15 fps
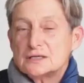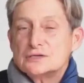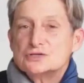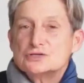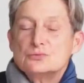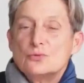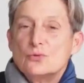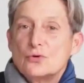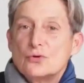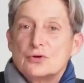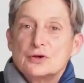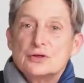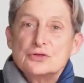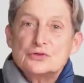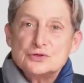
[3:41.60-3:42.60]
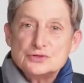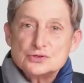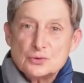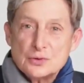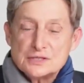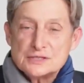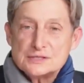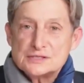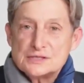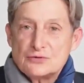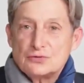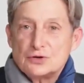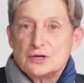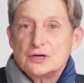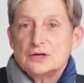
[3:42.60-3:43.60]
the moulds, to
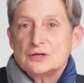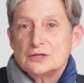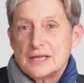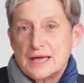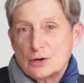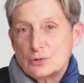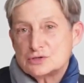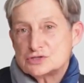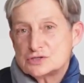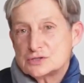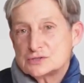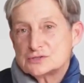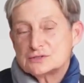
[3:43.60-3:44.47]
shatter the status